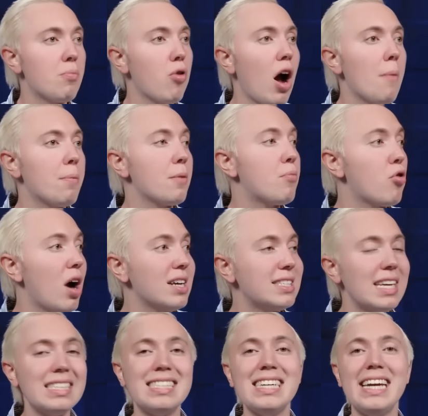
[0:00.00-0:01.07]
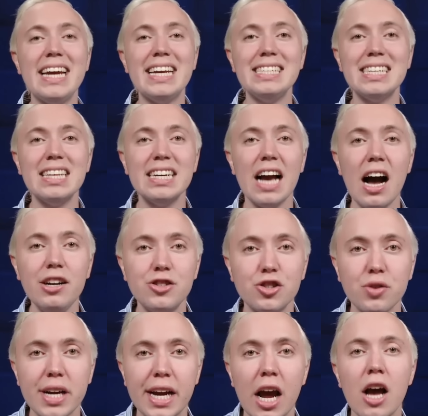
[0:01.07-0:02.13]
proper process to get into the
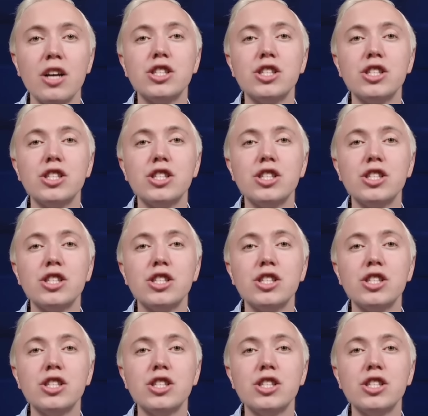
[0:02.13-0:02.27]
country.